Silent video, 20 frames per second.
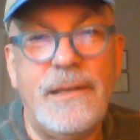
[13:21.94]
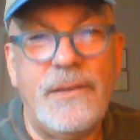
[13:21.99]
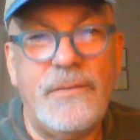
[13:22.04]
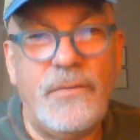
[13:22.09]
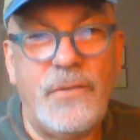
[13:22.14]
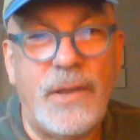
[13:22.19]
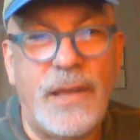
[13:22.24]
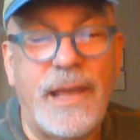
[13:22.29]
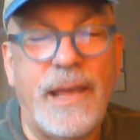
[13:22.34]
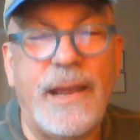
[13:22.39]

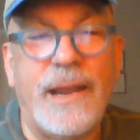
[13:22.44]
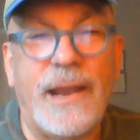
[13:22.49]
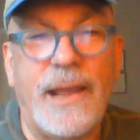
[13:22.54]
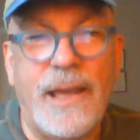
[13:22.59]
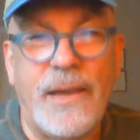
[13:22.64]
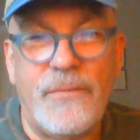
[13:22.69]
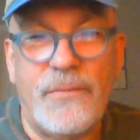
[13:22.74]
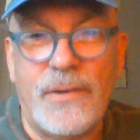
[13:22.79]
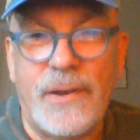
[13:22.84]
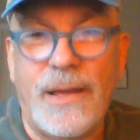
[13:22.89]
If you can't
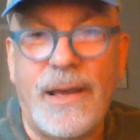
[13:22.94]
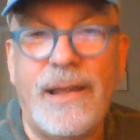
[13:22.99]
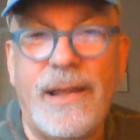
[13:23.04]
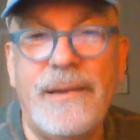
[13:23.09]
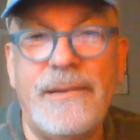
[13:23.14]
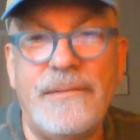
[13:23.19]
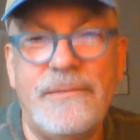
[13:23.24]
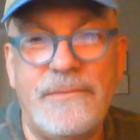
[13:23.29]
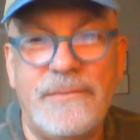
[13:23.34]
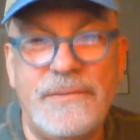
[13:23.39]
laugh a lot,
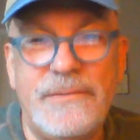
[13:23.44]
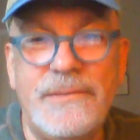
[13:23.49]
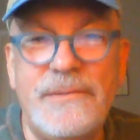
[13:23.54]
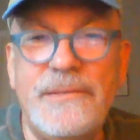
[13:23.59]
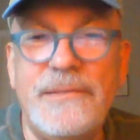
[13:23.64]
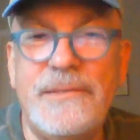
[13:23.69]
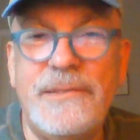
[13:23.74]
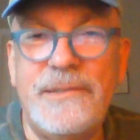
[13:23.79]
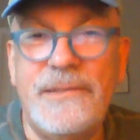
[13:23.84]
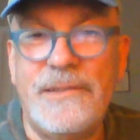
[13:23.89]

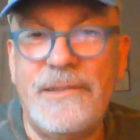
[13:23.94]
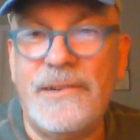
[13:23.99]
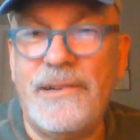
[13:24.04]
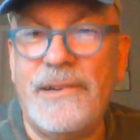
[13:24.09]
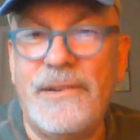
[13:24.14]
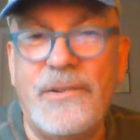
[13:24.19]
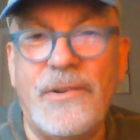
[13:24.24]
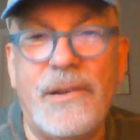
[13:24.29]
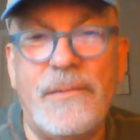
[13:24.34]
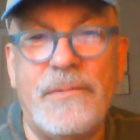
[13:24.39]
you're
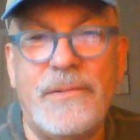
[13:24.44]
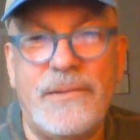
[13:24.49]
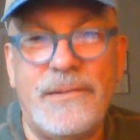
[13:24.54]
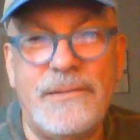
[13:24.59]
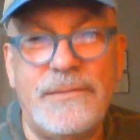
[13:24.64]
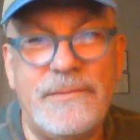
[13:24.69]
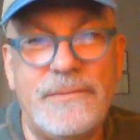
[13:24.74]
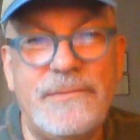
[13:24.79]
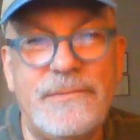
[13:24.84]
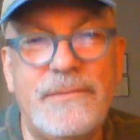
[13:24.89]
in trouble.
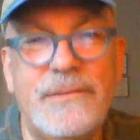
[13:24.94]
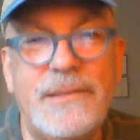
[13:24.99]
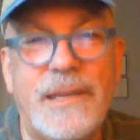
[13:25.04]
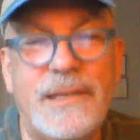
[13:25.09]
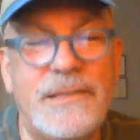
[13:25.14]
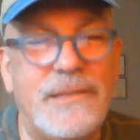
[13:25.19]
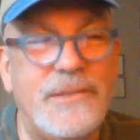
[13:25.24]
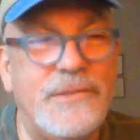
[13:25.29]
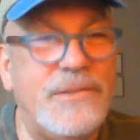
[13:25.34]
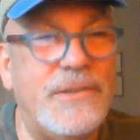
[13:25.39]

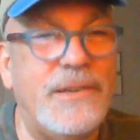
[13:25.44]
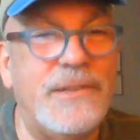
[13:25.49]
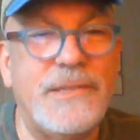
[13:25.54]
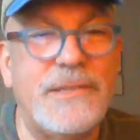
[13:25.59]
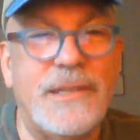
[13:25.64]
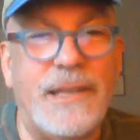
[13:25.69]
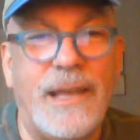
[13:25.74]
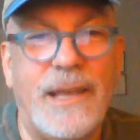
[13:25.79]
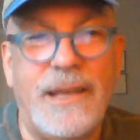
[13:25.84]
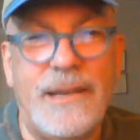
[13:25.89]
That's a sure
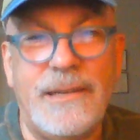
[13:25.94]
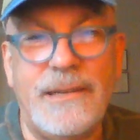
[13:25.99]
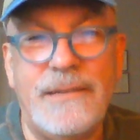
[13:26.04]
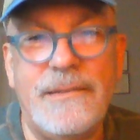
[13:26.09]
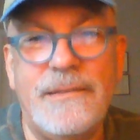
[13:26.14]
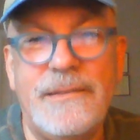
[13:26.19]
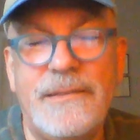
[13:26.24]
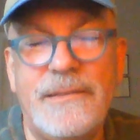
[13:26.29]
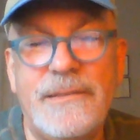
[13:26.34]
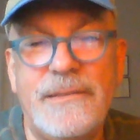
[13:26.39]
sign.
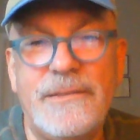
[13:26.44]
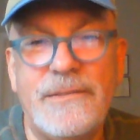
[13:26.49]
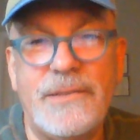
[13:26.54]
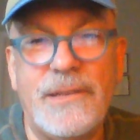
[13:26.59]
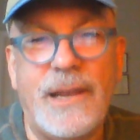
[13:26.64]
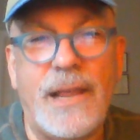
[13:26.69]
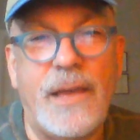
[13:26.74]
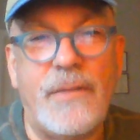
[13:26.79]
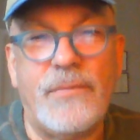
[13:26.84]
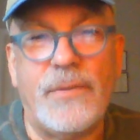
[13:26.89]

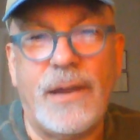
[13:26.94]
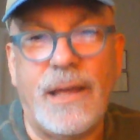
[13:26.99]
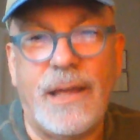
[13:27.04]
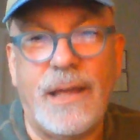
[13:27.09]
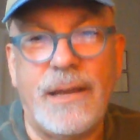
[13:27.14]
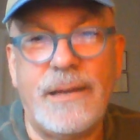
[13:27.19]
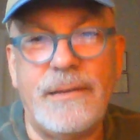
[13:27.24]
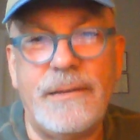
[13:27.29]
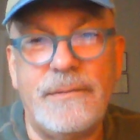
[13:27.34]
So laugh a lot.